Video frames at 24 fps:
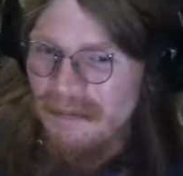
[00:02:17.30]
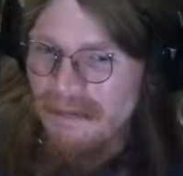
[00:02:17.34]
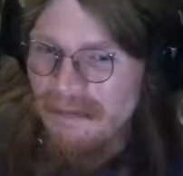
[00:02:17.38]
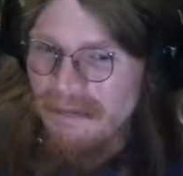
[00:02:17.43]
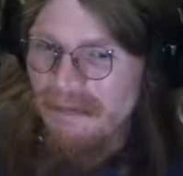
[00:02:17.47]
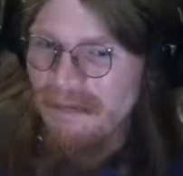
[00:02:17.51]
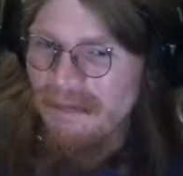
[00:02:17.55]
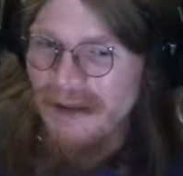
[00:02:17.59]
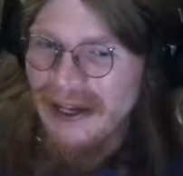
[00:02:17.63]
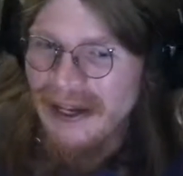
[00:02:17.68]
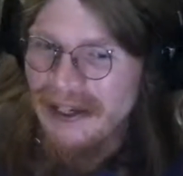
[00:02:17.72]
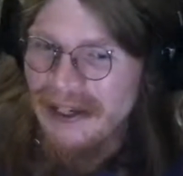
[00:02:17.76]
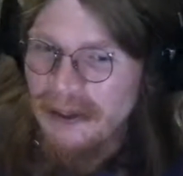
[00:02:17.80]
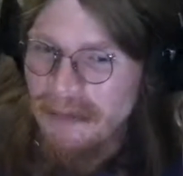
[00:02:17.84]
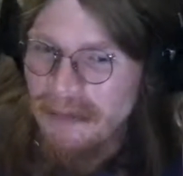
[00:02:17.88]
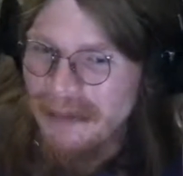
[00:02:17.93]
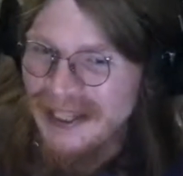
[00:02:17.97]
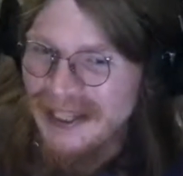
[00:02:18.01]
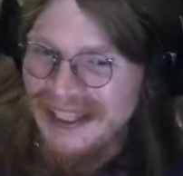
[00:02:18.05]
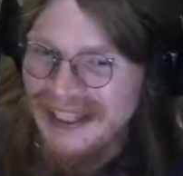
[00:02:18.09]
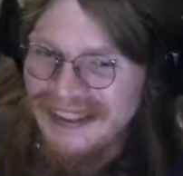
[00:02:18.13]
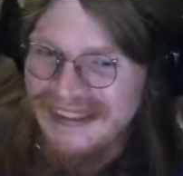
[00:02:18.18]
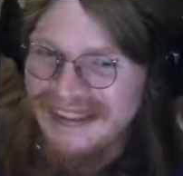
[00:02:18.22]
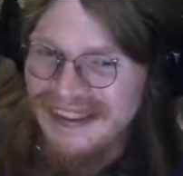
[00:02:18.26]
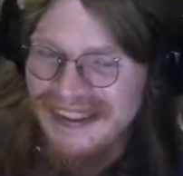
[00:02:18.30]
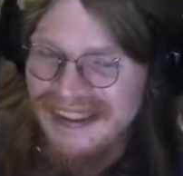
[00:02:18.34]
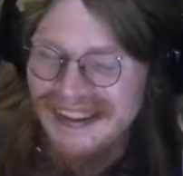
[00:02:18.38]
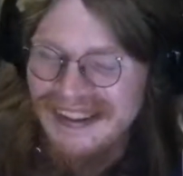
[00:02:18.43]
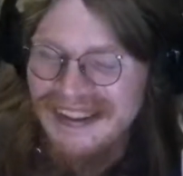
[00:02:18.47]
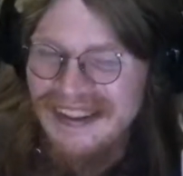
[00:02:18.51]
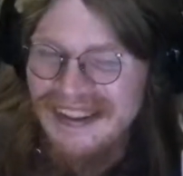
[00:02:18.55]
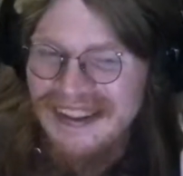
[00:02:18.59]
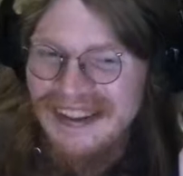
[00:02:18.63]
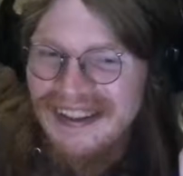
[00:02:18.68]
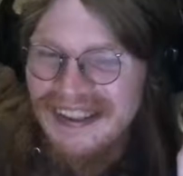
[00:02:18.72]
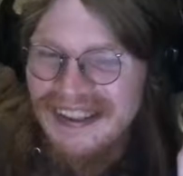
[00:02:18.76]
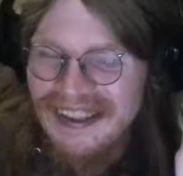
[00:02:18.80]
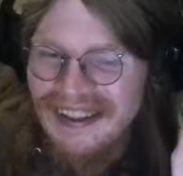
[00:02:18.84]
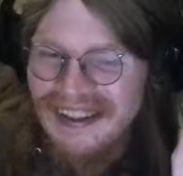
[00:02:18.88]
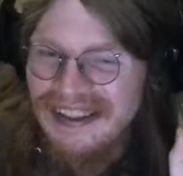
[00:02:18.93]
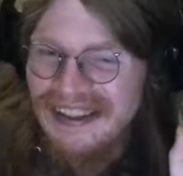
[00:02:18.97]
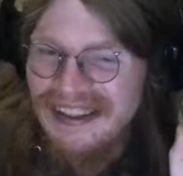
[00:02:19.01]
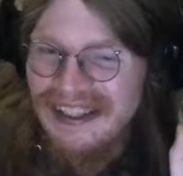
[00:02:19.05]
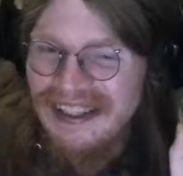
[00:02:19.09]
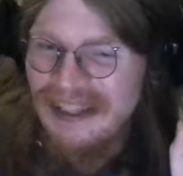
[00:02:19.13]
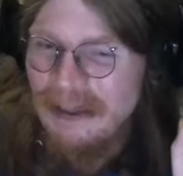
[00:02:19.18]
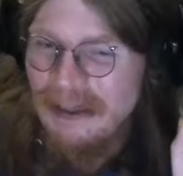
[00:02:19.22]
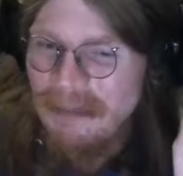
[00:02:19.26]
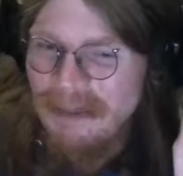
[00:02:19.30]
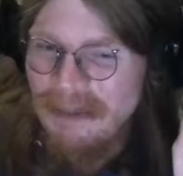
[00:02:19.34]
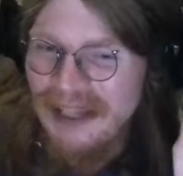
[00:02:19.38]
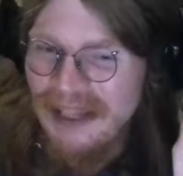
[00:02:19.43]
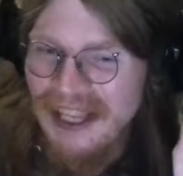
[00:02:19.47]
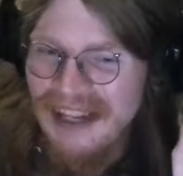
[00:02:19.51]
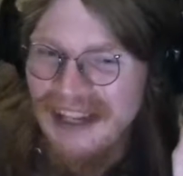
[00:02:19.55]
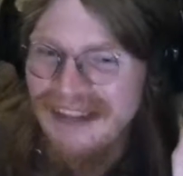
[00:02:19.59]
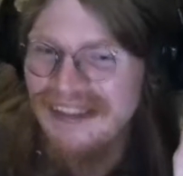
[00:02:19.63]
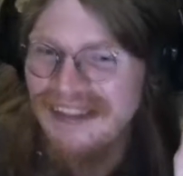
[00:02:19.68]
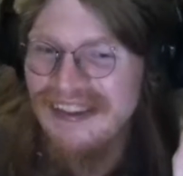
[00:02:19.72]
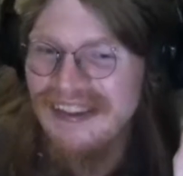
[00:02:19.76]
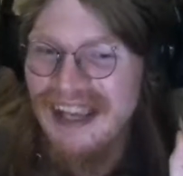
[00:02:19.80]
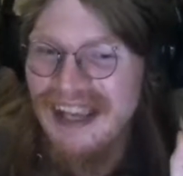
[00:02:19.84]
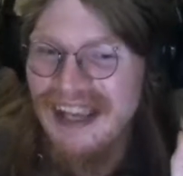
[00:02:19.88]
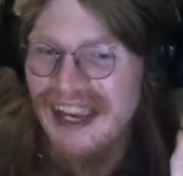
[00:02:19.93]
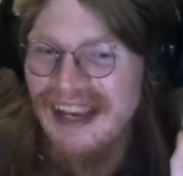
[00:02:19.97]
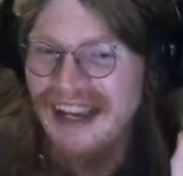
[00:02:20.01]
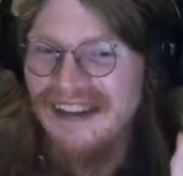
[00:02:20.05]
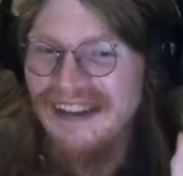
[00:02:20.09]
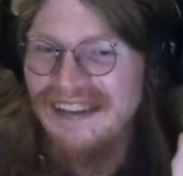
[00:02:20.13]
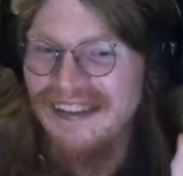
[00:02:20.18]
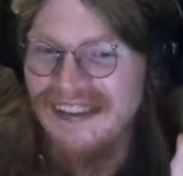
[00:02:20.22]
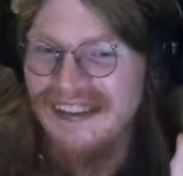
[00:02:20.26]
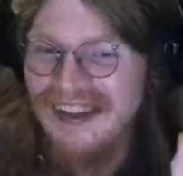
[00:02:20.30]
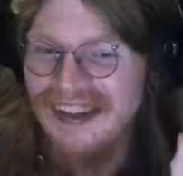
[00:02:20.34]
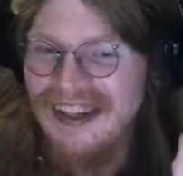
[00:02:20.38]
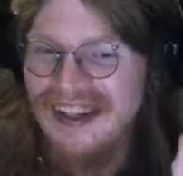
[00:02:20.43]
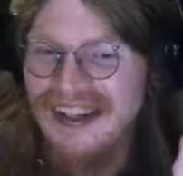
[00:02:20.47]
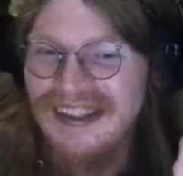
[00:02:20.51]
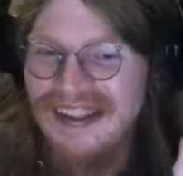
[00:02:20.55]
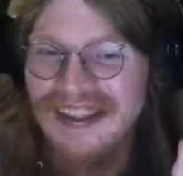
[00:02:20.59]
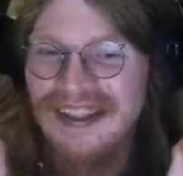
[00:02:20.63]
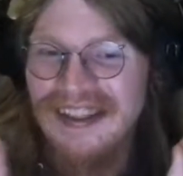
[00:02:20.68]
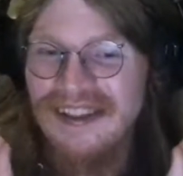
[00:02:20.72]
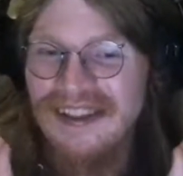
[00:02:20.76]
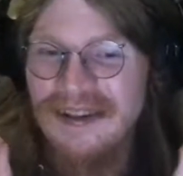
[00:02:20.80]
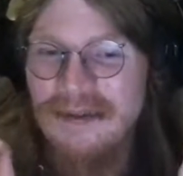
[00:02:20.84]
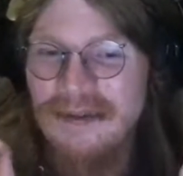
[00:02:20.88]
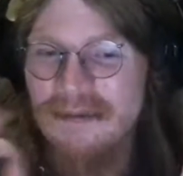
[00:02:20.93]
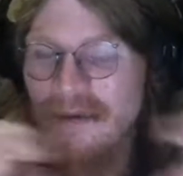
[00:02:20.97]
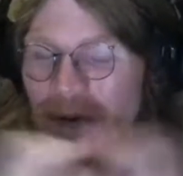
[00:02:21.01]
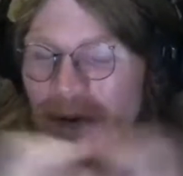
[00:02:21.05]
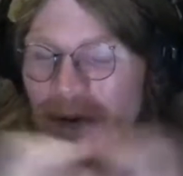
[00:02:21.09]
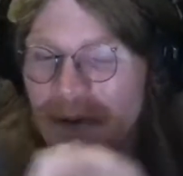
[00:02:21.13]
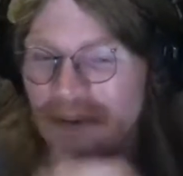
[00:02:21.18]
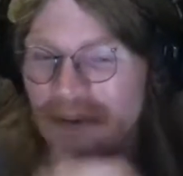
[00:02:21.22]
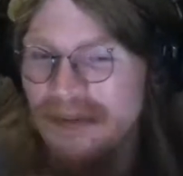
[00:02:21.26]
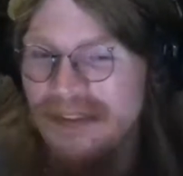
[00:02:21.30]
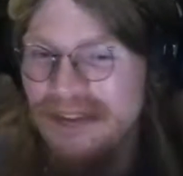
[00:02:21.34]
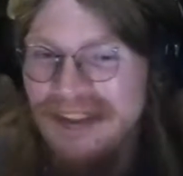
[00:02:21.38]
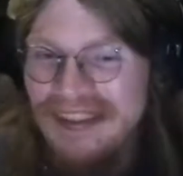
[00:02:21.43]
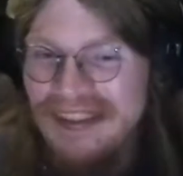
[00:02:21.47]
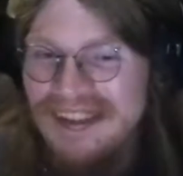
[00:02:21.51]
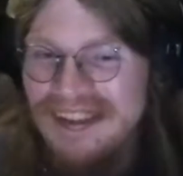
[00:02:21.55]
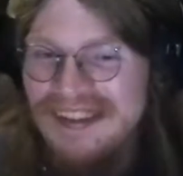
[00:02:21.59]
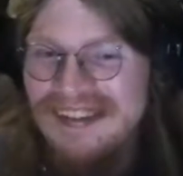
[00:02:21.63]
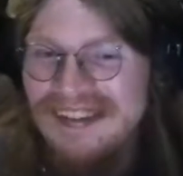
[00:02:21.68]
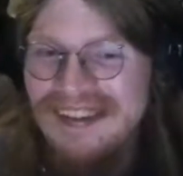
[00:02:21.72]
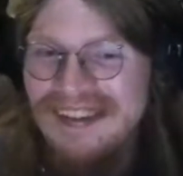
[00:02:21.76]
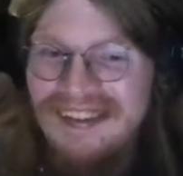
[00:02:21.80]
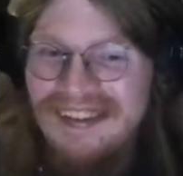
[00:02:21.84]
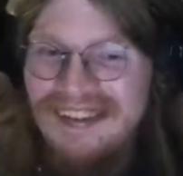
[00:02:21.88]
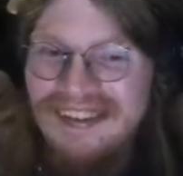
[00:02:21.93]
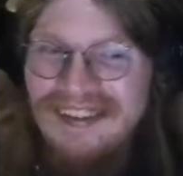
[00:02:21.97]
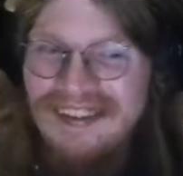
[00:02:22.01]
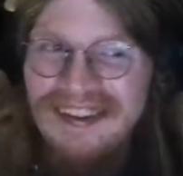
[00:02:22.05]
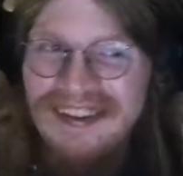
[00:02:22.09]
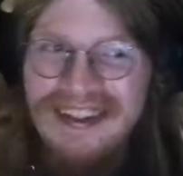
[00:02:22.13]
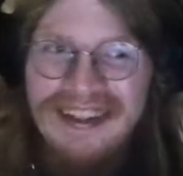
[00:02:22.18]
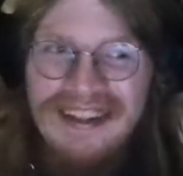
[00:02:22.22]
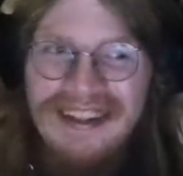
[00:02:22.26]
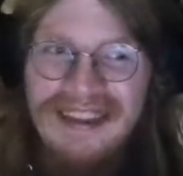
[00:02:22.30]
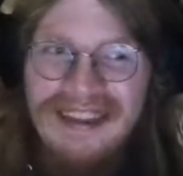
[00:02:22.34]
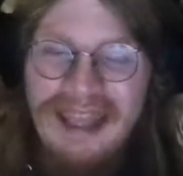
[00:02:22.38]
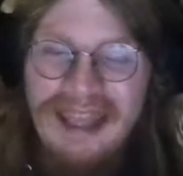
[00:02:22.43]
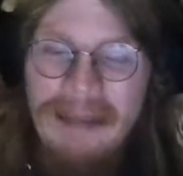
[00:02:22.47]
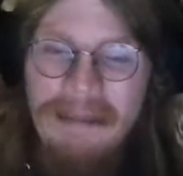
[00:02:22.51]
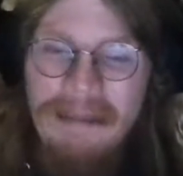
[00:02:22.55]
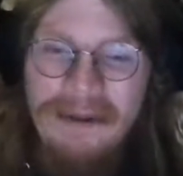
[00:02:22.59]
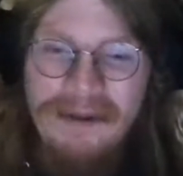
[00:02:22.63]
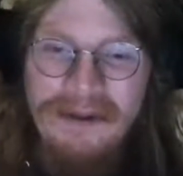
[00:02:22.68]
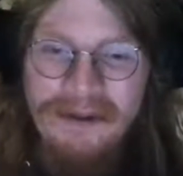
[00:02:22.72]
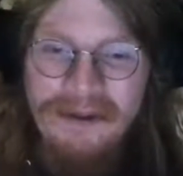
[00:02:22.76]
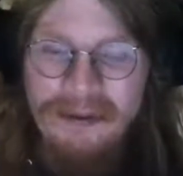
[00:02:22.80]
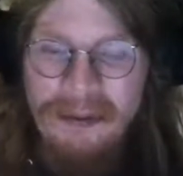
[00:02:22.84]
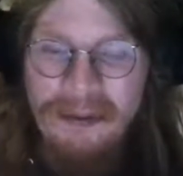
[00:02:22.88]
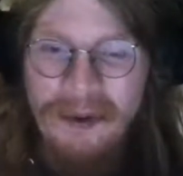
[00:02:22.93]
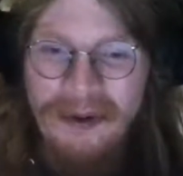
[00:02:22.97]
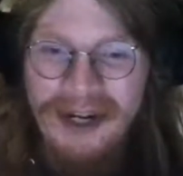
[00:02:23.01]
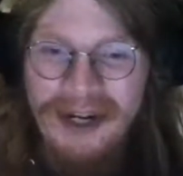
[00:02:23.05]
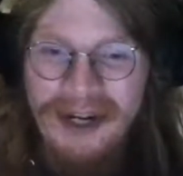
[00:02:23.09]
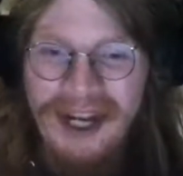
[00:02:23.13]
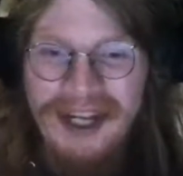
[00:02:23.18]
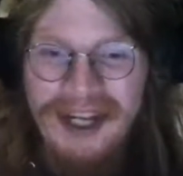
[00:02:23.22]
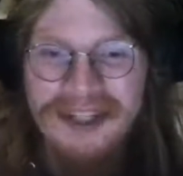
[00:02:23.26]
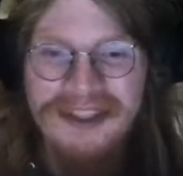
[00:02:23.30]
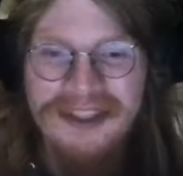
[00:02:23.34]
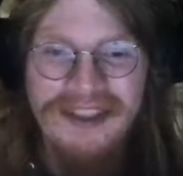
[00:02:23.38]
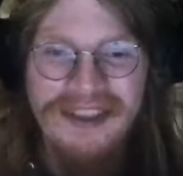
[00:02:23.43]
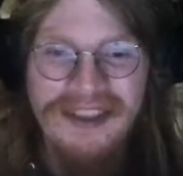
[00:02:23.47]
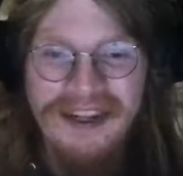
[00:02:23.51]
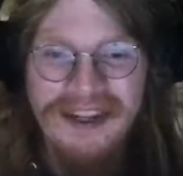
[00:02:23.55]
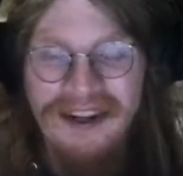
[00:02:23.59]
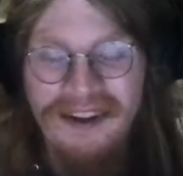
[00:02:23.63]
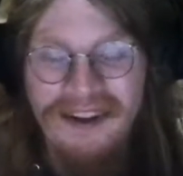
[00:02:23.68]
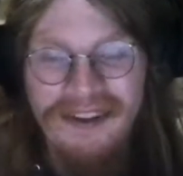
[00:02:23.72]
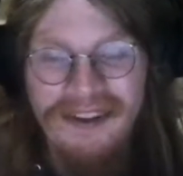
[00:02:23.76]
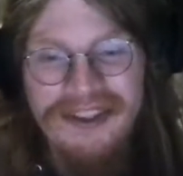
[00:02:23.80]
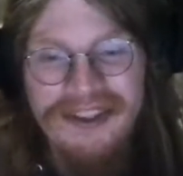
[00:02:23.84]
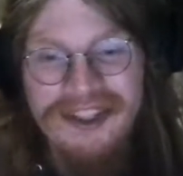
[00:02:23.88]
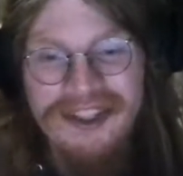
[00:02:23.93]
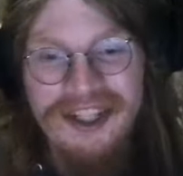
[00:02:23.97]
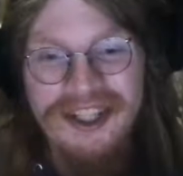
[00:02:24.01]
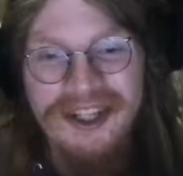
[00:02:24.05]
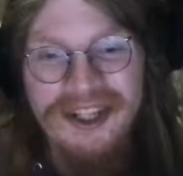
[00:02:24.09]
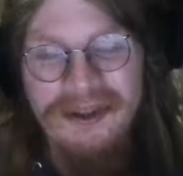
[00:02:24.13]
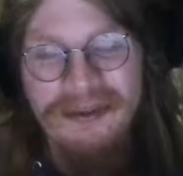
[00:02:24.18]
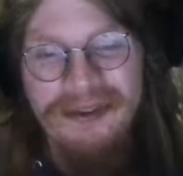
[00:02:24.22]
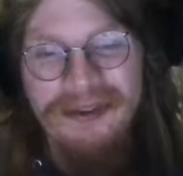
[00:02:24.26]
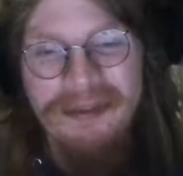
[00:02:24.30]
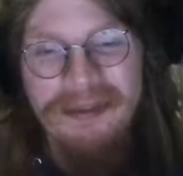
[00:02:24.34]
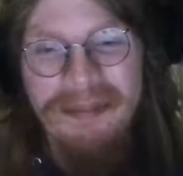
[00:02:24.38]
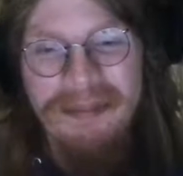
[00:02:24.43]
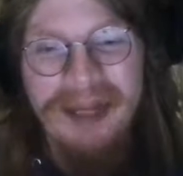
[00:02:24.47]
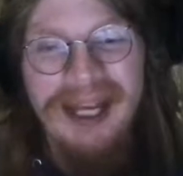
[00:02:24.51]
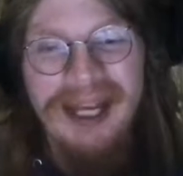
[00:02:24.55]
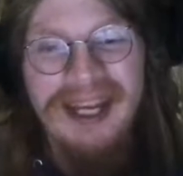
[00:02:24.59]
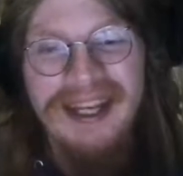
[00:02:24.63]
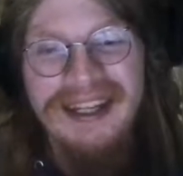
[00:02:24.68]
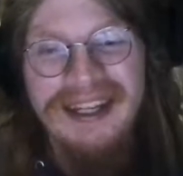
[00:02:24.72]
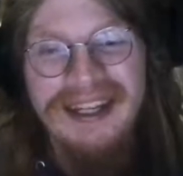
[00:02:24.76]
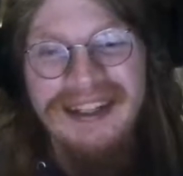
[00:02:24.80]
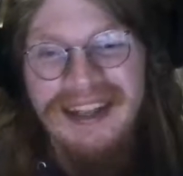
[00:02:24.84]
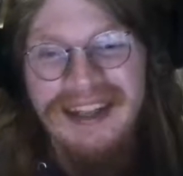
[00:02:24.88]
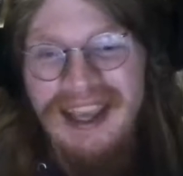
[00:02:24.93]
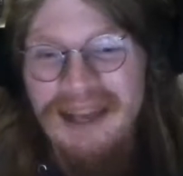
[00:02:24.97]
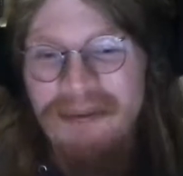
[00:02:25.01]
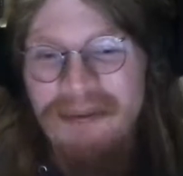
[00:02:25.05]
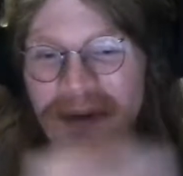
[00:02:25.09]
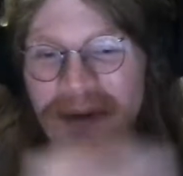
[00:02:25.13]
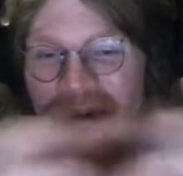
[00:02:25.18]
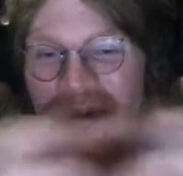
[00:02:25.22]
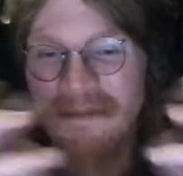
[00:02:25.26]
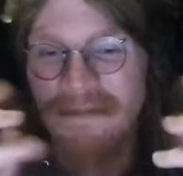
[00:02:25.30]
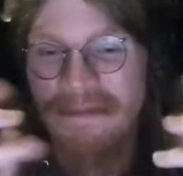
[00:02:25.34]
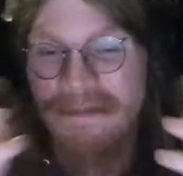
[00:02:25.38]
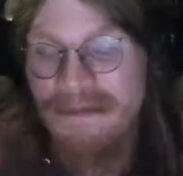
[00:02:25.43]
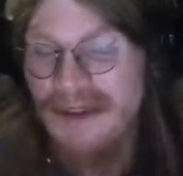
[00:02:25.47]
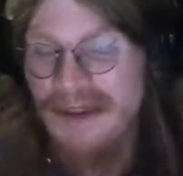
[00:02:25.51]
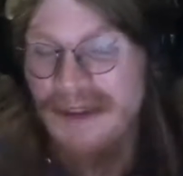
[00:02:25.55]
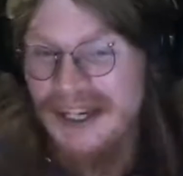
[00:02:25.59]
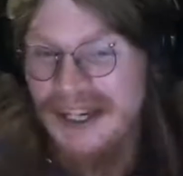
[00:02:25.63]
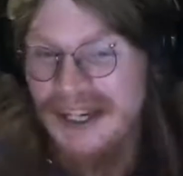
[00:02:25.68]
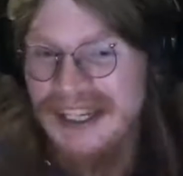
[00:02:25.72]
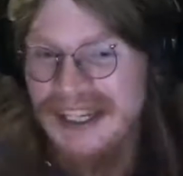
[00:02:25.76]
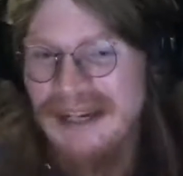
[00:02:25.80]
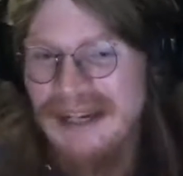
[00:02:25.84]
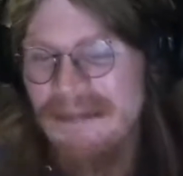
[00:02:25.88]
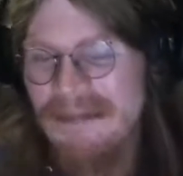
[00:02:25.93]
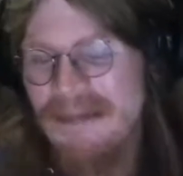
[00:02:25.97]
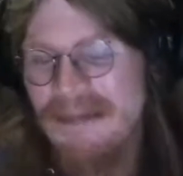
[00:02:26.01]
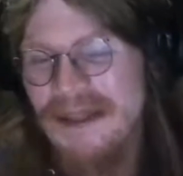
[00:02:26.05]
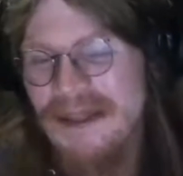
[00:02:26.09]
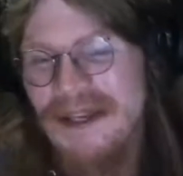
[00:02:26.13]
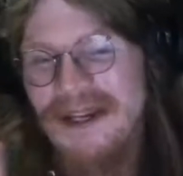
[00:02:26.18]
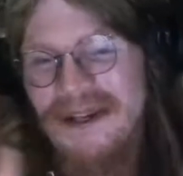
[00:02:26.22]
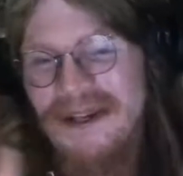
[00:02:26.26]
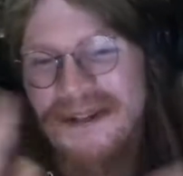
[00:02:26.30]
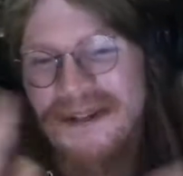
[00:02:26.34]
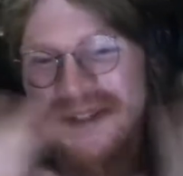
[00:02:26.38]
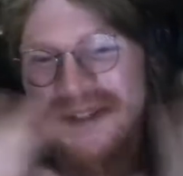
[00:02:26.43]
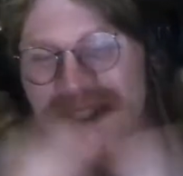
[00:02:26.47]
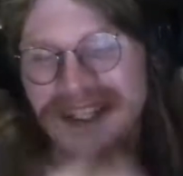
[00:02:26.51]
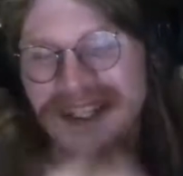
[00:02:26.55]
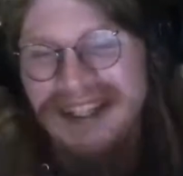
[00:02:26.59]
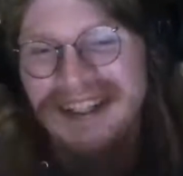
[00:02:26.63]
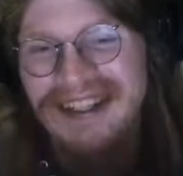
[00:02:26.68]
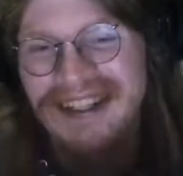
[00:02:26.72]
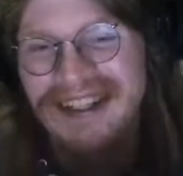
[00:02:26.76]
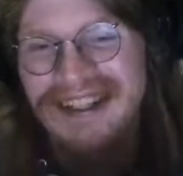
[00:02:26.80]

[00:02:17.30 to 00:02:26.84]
Phytoplankton, the little plants you can't see that do photosynthesis, they produce more oxygen than all the jungles combined, and we're fucking up the ocean.